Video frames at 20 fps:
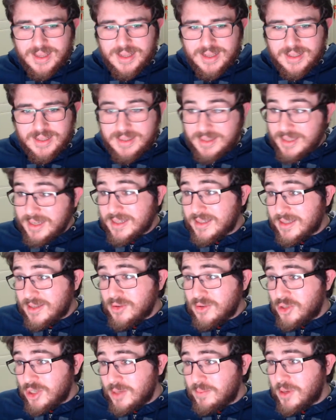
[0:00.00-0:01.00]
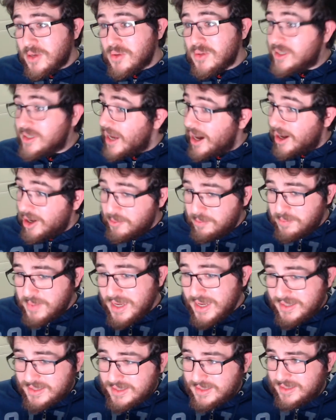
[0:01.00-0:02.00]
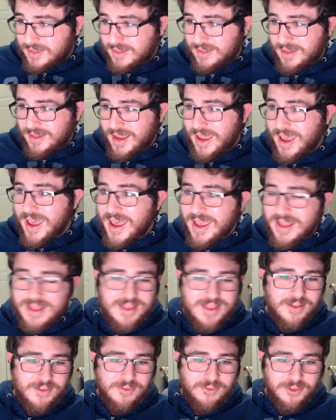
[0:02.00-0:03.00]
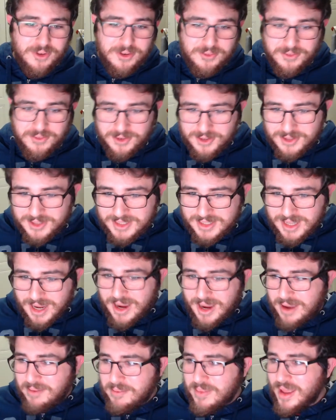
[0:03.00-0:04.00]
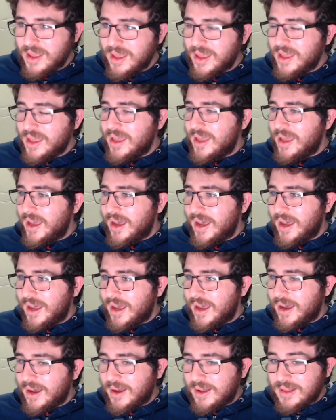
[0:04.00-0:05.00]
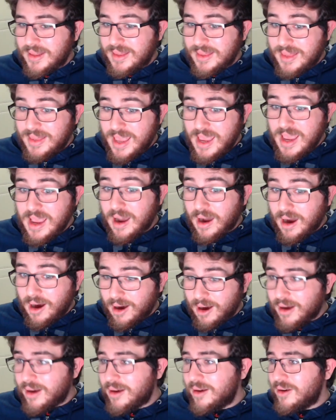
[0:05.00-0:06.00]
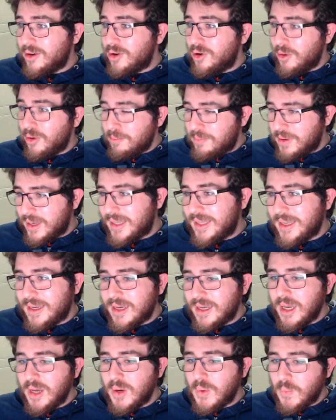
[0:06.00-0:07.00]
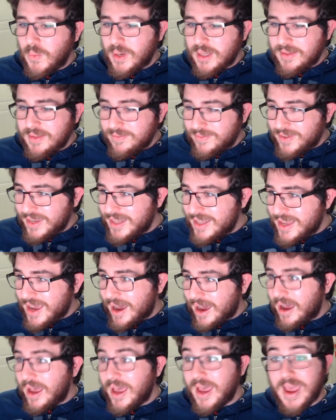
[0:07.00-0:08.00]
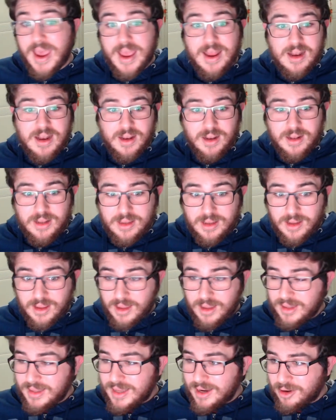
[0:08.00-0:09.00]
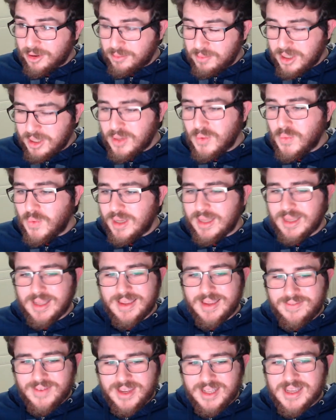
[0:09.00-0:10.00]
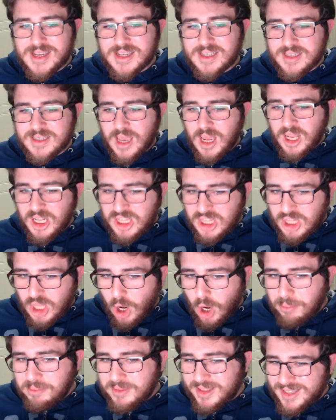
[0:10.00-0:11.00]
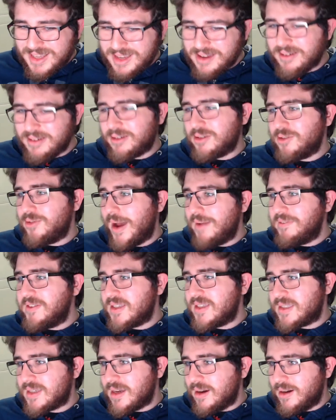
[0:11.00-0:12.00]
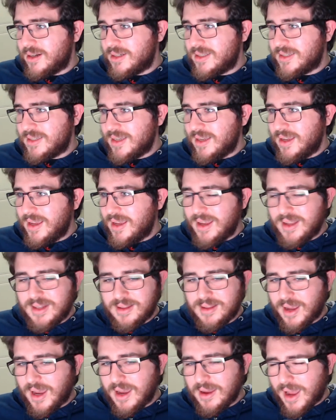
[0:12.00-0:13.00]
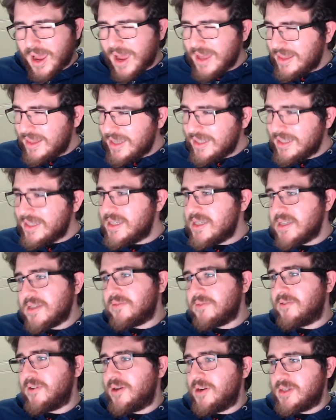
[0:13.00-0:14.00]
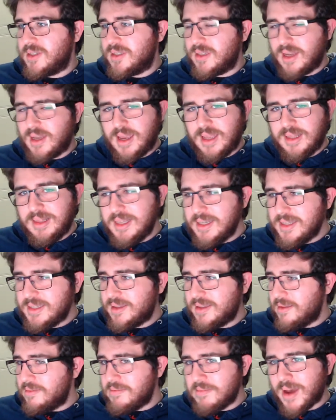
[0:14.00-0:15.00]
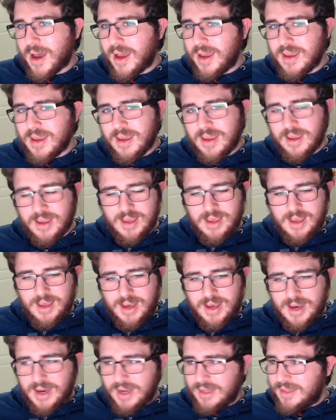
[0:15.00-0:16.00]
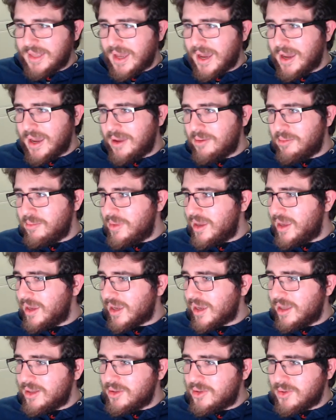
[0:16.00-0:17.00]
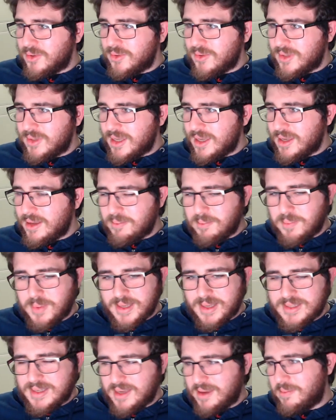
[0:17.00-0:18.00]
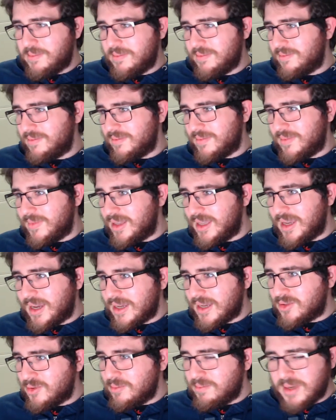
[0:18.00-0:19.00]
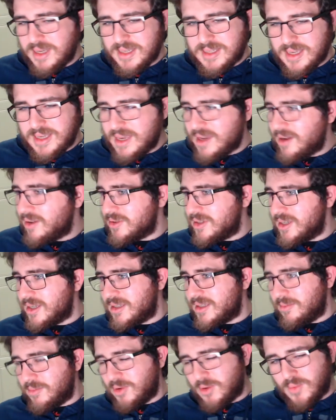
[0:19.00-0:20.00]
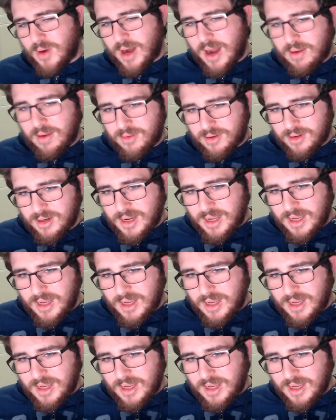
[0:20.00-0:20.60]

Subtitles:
these new GPUs are beasts, and for the first time, they are competing with NVIDIA, and they're competing with NVIDIA's top-tier graphics cards. I think this is a first, at least in my time being into the custom PC ecosystem or whatever.